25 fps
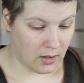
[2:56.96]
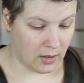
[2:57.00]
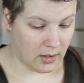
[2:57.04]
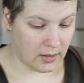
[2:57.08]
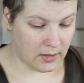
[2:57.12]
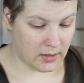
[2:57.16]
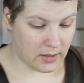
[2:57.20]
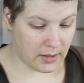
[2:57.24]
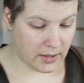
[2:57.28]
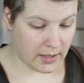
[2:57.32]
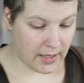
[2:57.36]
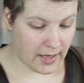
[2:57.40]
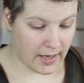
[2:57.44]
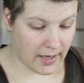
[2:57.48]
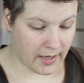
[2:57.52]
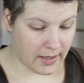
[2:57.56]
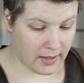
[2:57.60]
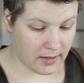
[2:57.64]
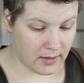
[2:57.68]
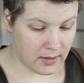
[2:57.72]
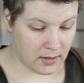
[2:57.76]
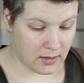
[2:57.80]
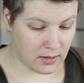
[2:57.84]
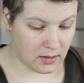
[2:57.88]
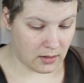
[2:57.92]
It
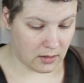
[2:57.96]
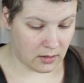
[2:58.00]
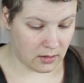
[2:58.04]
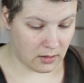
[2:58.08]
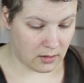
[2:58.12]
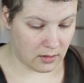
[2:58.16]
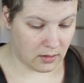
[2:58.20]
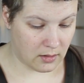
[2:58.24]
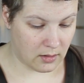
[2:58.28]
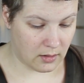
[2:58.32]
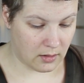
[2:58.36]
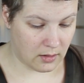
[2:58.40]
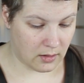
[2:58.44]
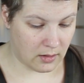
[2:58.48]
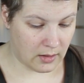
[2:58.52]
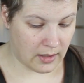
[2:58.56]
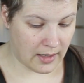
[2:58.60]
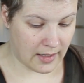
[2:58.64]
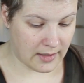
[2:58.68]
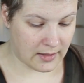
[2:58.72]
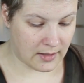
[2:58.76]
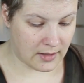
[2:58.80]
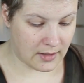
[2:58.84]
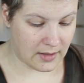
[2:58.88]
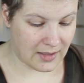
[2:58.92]
says it
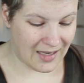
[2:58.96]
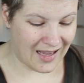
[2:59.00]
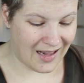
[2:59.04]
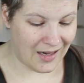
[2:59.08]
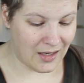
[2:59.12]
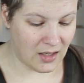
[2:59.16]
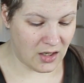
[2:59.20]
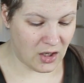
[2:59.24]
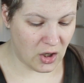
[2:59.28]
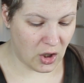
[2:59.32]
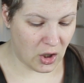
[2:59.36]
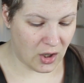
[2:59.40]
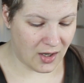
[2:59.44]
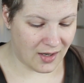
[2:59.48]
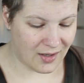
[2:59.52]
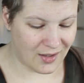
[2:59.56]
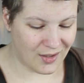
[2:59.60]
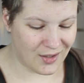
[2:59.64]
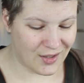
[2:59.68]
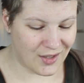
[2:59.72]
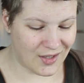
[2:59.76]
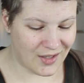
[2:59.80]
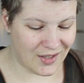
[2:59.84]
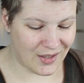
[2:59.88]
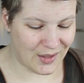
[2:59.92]
has
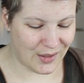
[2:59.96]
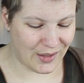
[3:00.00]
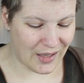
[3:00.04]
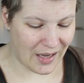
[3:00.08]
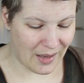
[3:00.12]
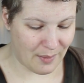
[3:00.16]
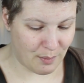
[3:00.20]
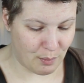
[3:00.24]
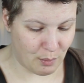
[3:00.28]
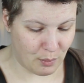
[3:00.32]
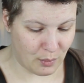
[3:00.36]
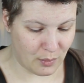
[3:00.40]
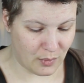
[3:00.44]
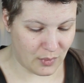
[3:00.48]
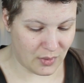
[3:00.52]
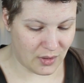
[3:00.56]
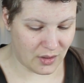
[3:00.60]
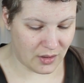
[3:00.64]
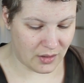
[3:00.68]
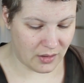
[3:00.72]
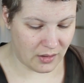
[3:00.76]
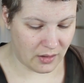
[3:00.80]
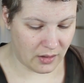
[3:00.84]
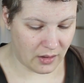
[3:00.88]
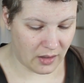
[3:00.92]
cellular
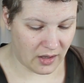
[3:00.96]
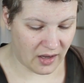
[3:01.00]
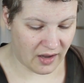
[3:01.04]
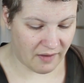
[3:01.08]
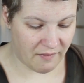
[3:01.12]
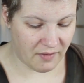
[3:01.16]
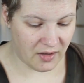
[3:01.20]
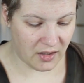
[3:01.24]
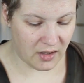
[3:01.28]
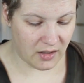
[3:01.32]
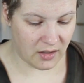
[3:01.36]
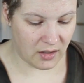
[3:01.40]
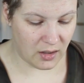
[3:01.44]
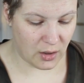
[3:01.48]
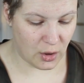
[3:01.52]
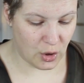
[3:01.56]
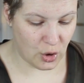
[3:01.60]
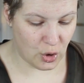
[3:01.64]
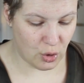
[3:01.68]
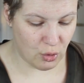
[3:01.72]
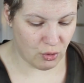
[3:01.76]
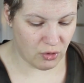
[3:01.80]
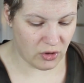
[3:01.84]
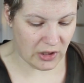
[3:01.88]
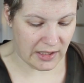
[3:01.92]
stems having
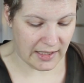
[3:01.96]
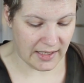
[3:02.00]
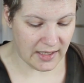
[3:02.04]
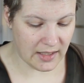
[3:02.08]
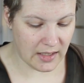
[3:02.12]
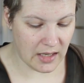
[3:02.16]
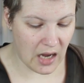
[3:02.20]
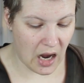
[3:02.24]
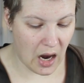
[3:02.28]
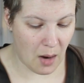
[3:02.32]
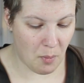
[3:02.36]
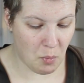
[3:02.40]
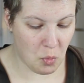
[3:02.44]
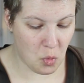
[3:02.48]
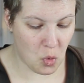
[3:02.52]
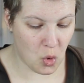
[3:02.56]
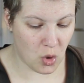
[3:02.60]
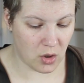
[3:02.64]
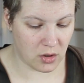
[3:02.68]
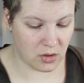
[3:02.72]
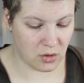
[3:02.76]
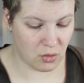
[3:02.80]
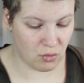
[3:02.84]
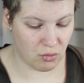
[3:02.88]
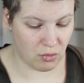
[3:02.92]
usually an
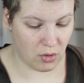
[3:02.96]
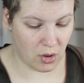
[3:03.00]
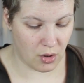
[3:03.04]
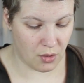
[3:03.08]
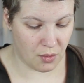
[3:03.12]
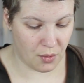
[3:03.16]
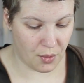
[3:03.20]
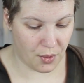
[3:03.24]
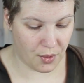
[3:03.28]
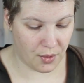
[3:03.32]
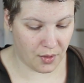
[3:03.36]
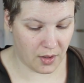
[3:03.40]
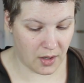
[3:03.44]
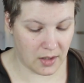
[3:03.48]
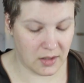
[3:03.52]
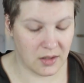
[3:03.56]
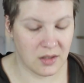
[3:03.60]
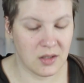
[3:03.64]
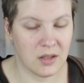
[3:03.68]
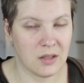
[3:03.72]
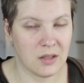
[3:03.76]
upward growth and